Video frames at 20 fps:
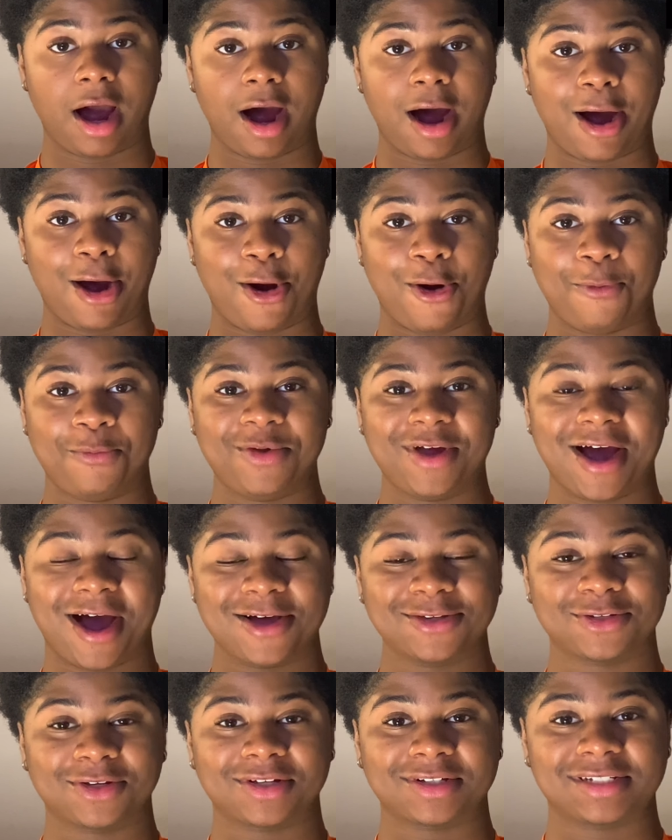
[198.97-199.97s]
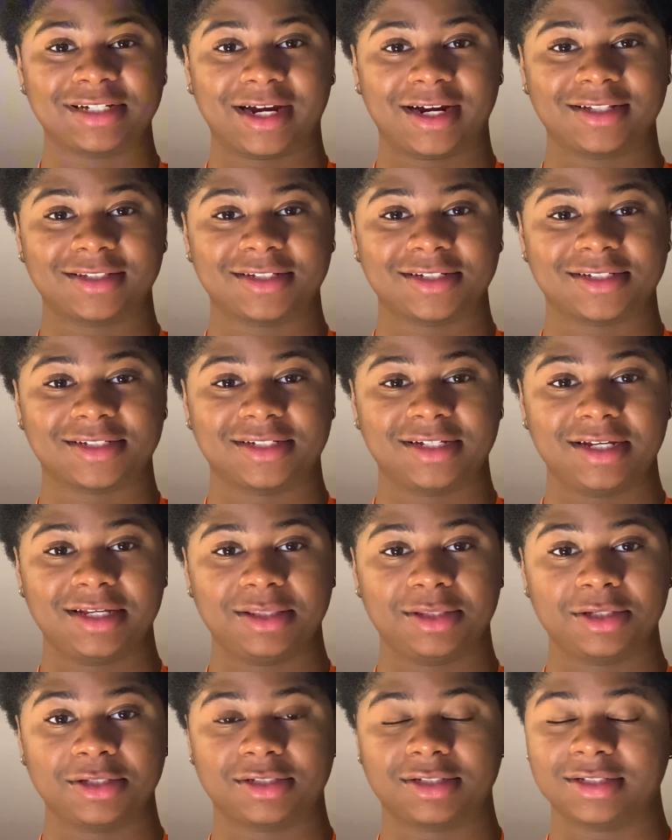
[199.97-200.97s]
I hope you guys are excited to see
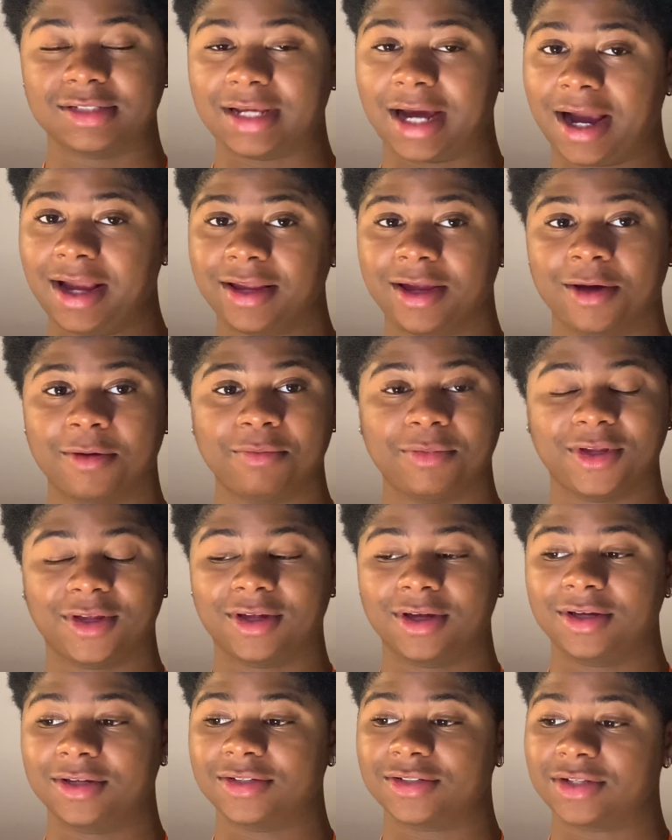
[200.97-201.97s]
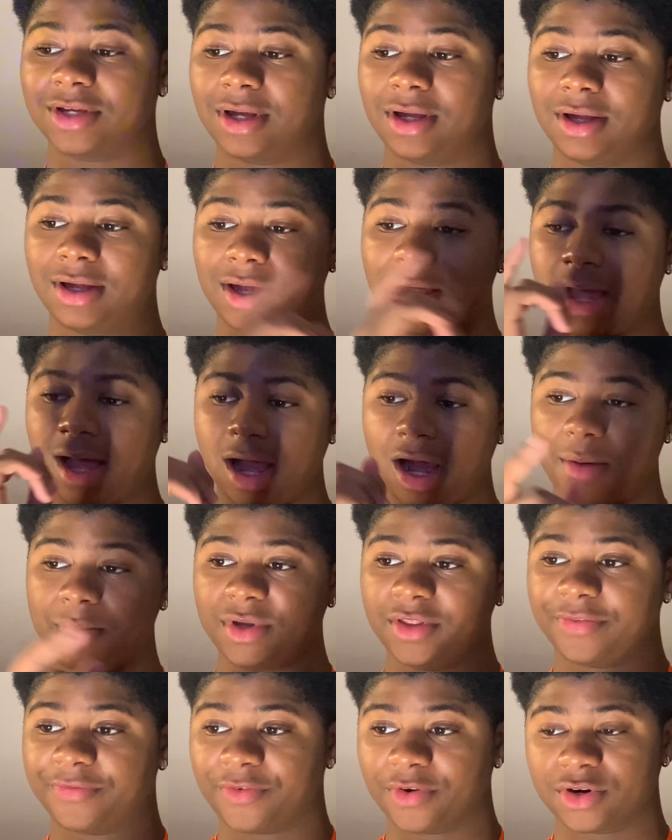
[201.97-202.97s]
this as I am because I'll
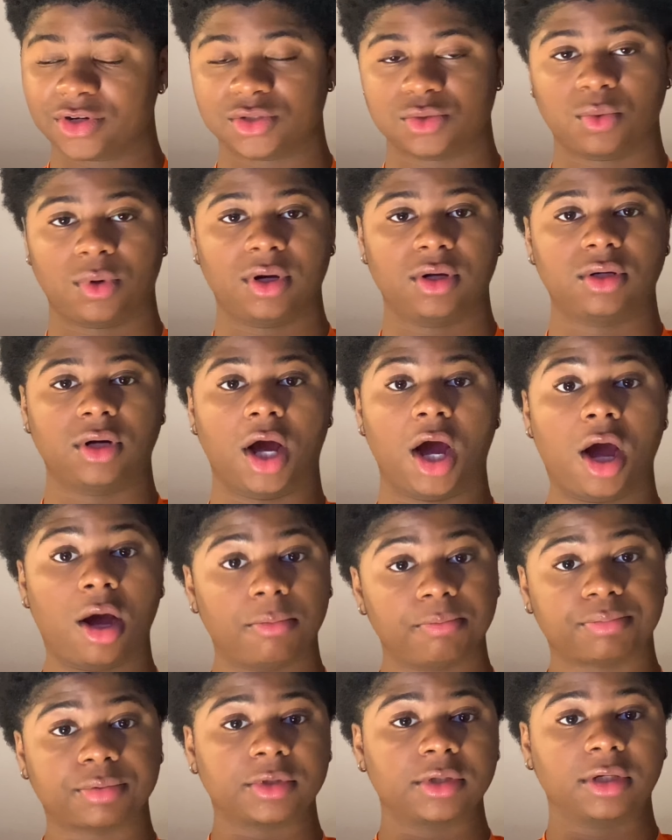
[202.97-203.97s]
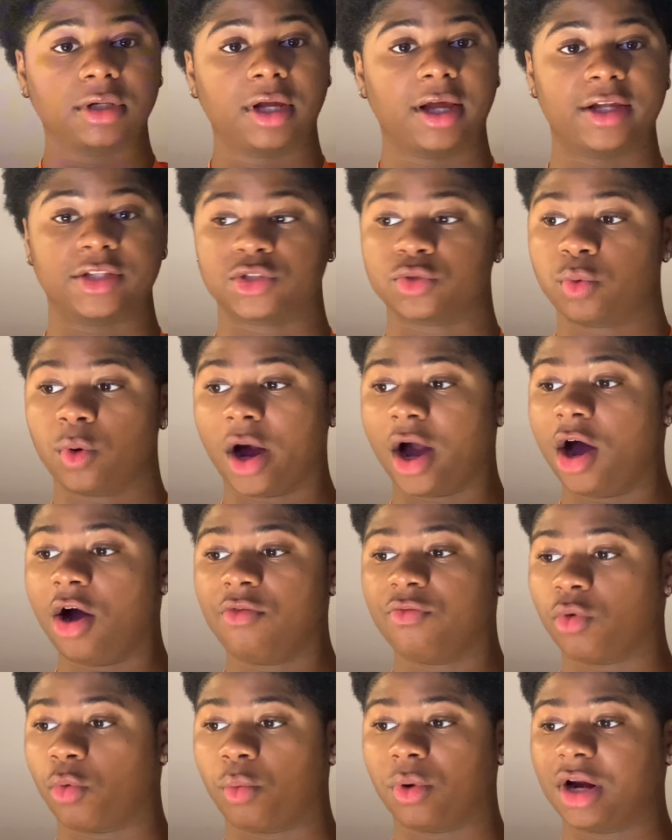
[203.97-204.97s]
be the first one up at
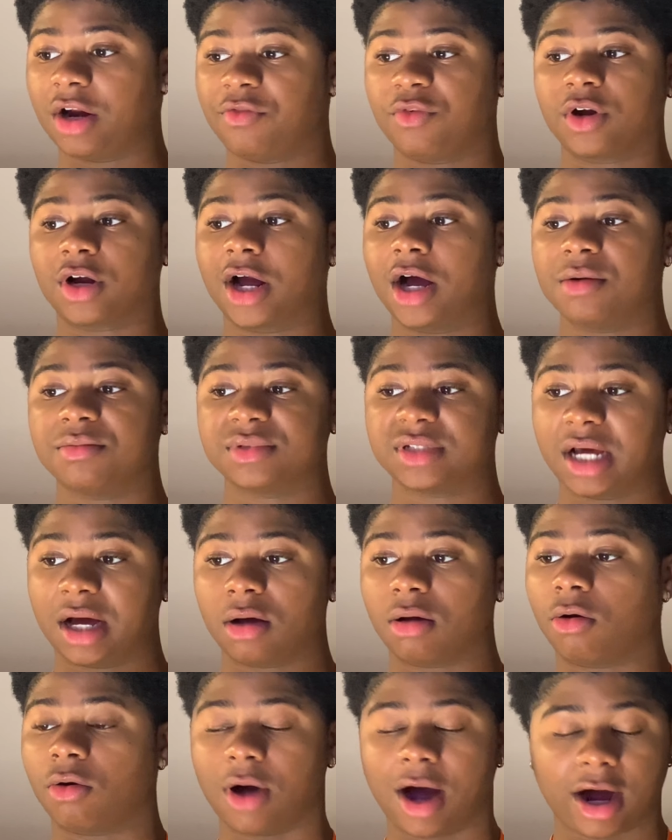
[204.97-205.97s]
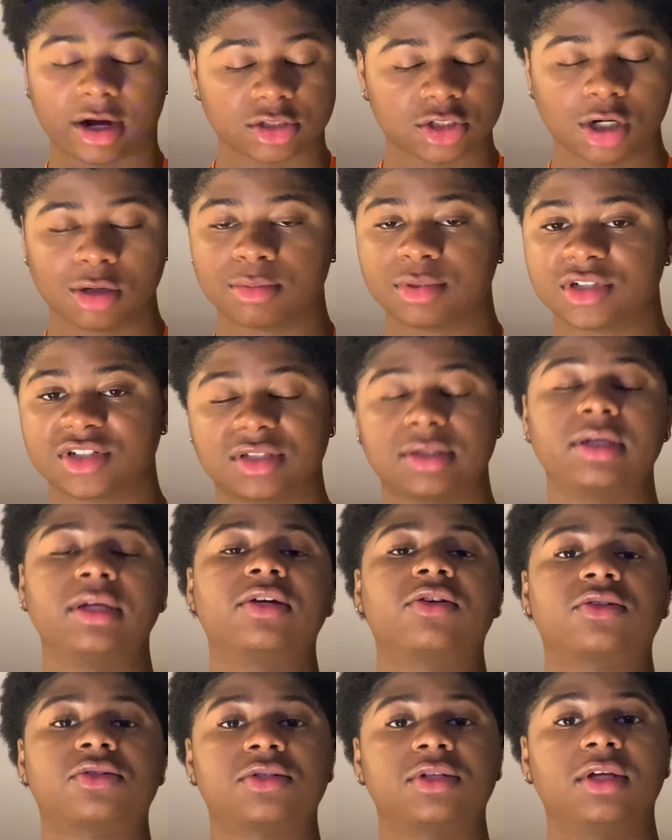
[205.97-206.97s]
12 or whenever it comes out on October
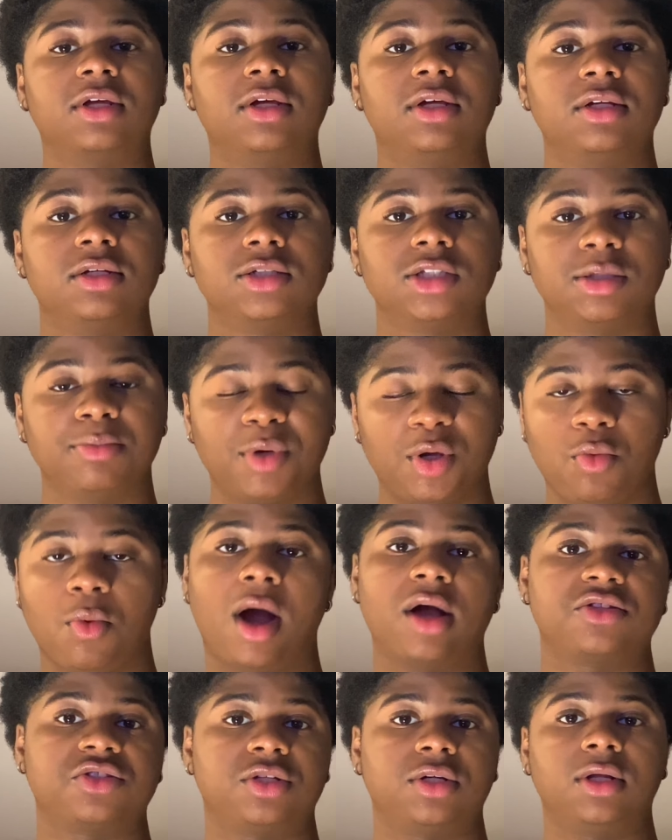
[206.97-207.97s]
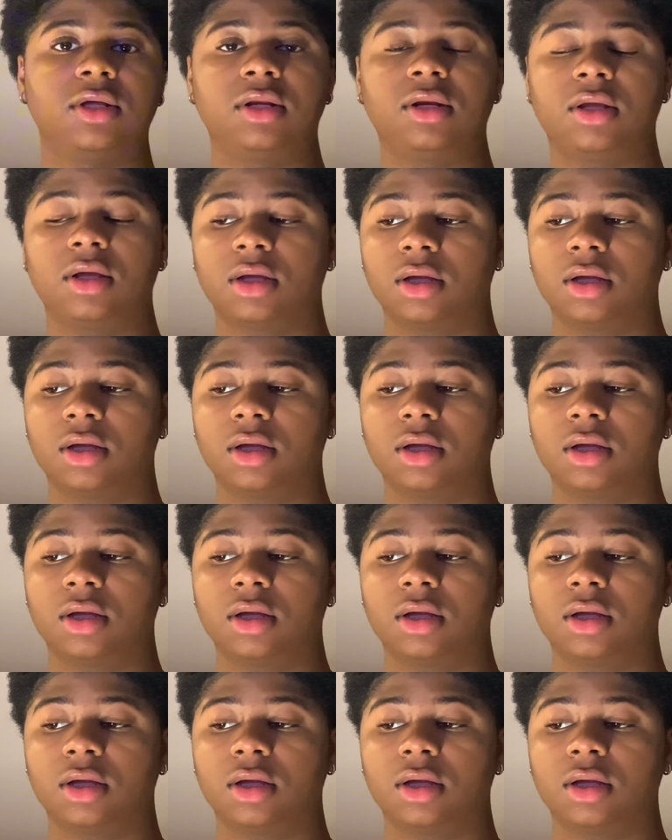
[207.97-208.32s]
6th to be watching it.